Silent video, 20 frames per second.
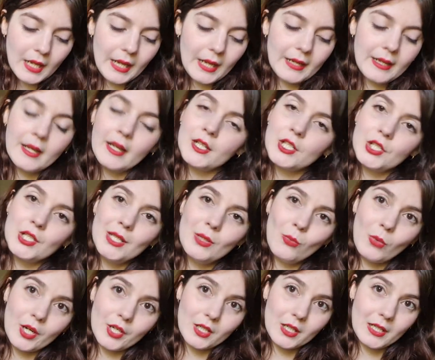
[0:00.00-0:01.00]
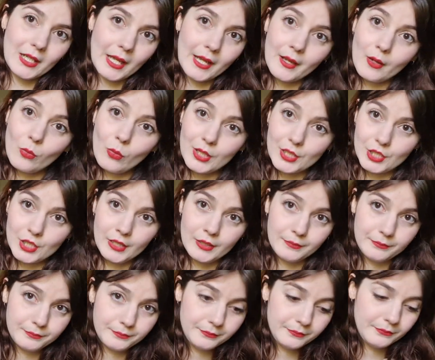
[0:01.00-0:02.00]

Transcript: And I actually like watching,